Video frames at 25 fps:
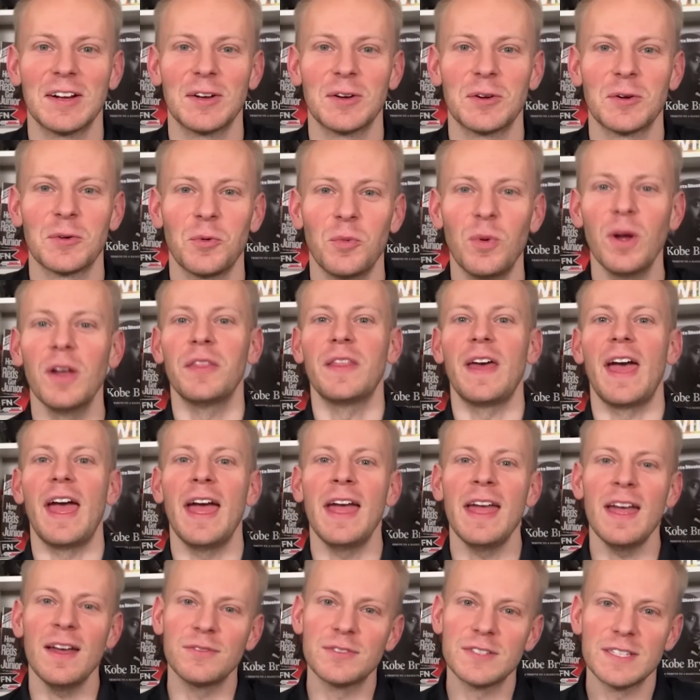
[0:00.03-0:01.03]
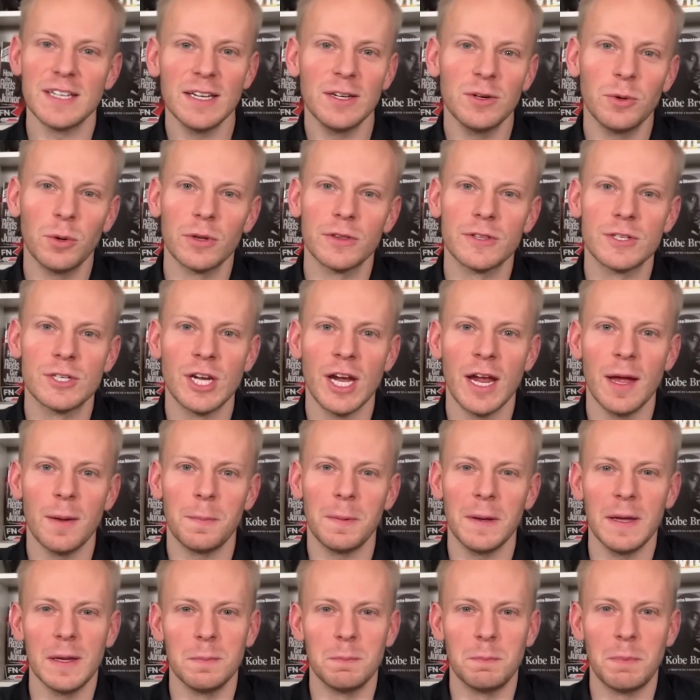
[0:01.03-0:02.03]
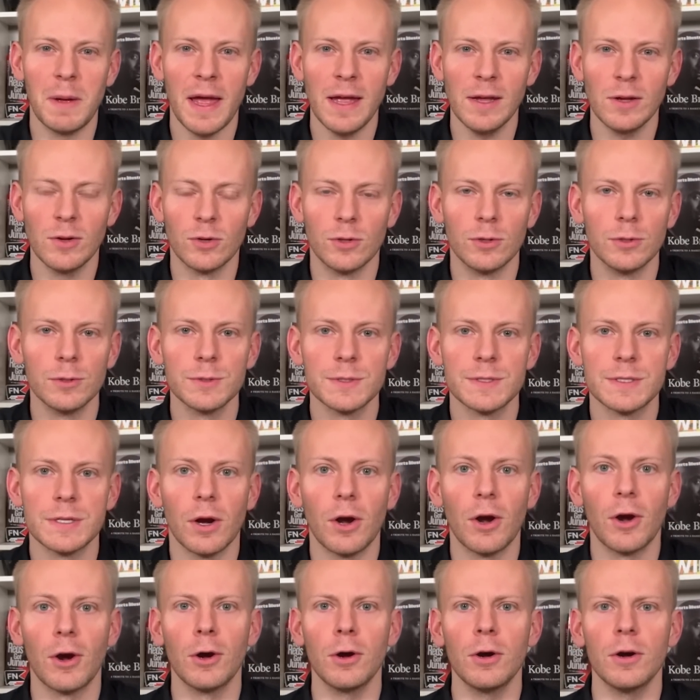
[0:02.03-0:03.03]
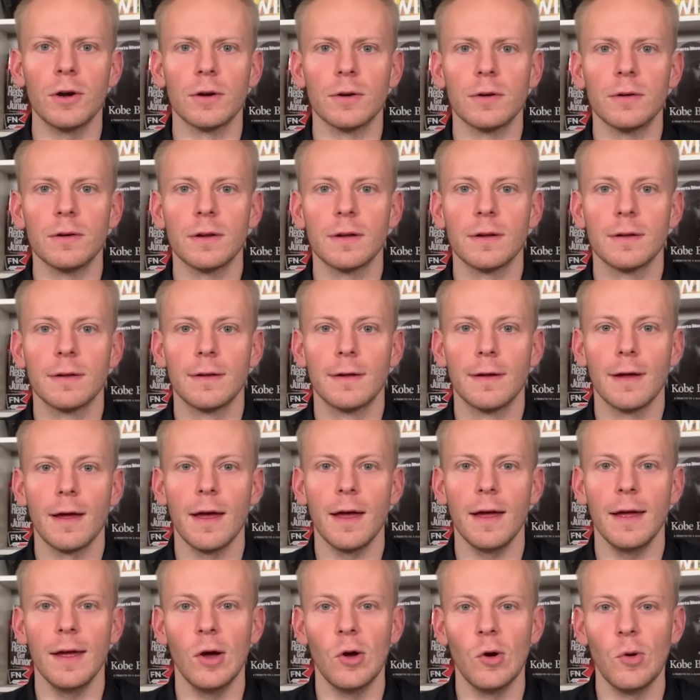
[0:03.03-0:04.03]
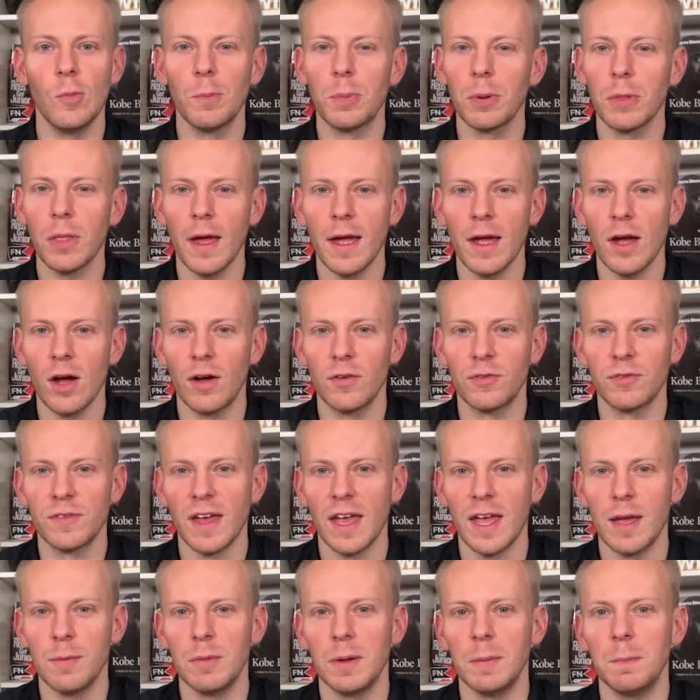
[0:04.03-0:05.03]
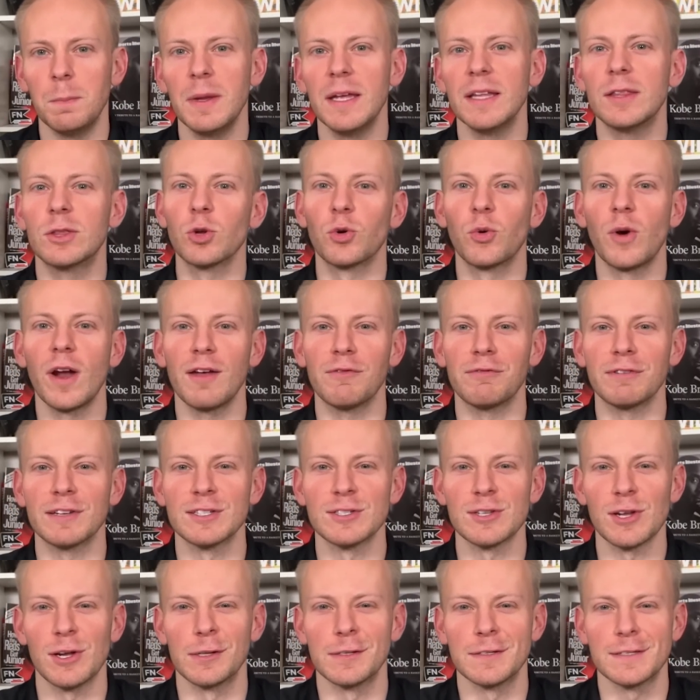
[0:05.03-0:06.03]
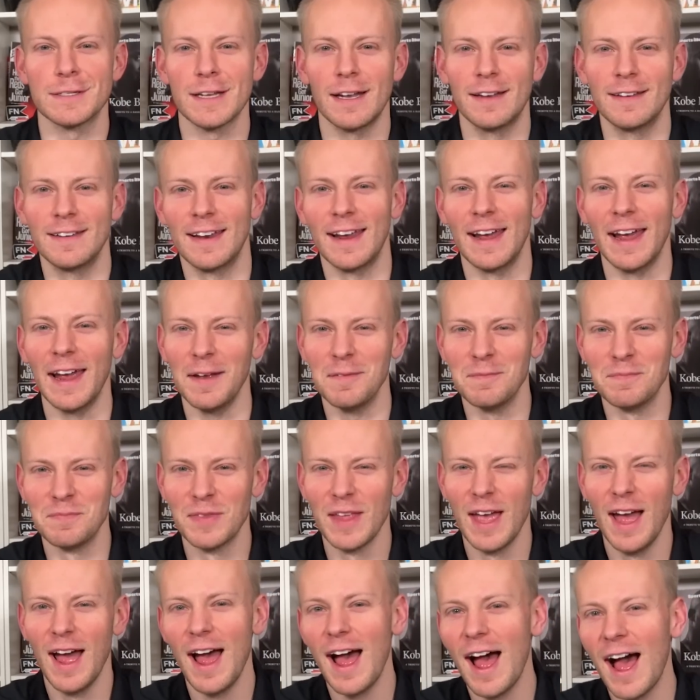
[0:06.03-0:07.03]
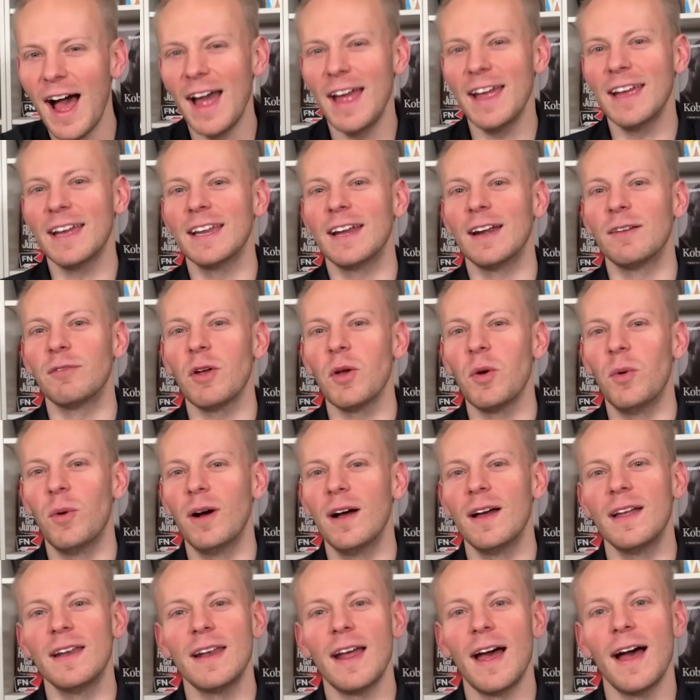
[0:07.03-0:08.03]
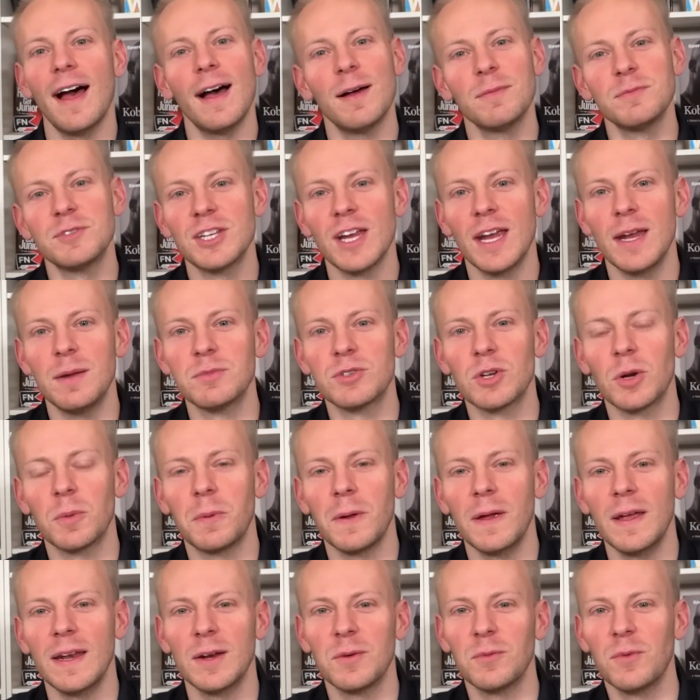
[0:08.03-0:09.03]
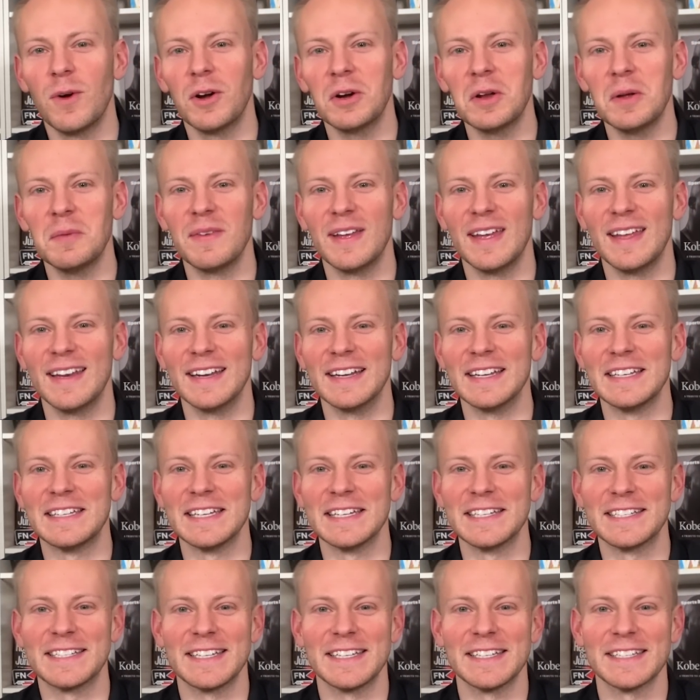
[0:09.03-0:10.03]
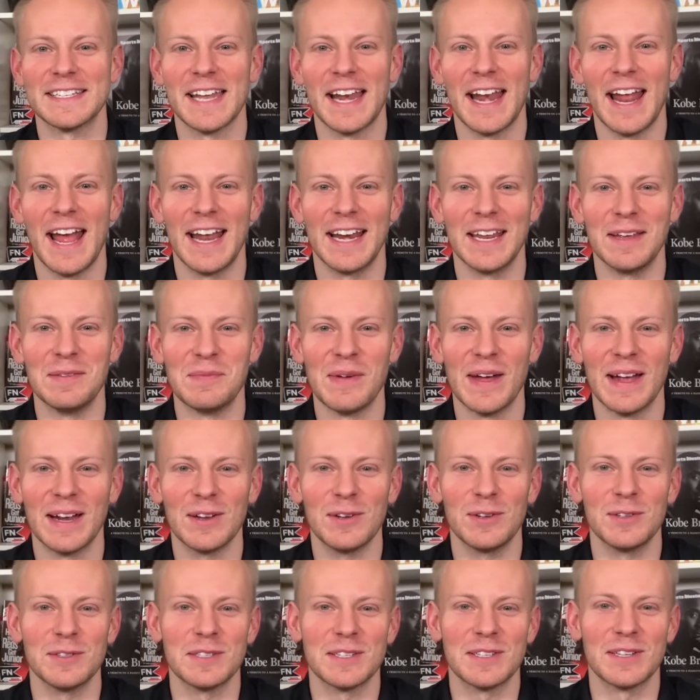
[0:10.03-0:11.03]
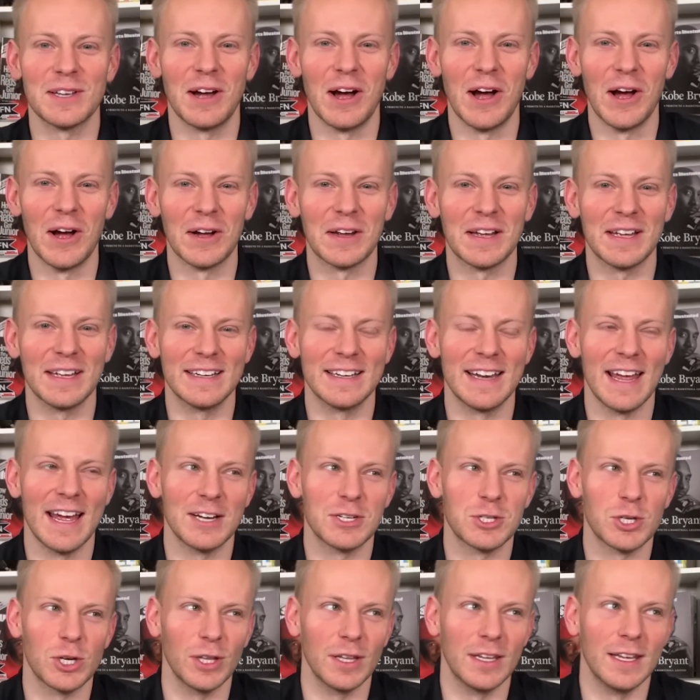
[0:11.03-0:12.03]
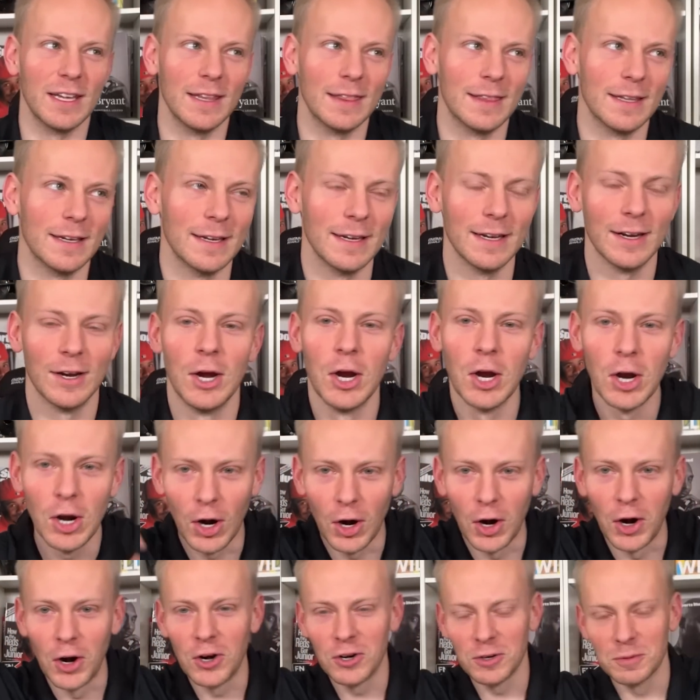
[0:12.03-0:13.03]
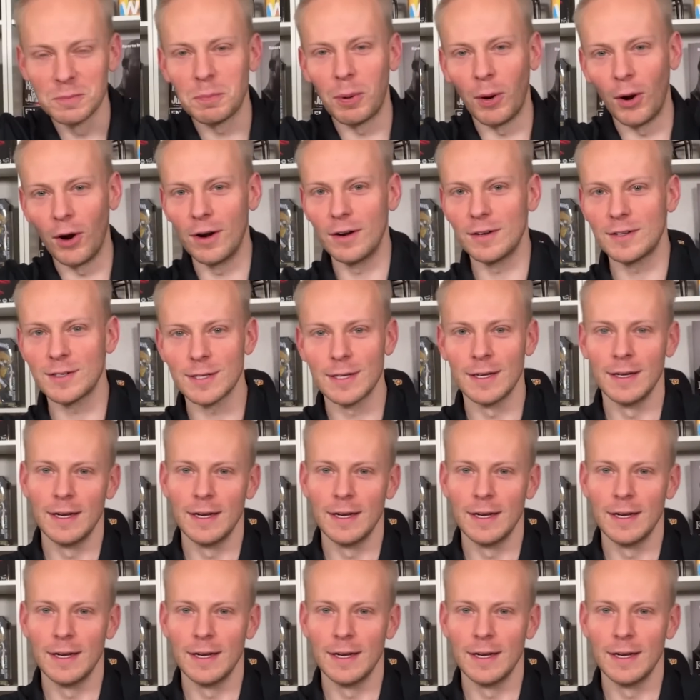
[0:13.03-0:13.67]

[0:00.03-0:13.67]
Will the AFC North champion Bengals earn a home playoff game and beat the Ravens on Sunday? Hi again, everyone. I'm James Rapien, and welcome in to Cincinnati Bengals Talk. Naturally, the earn part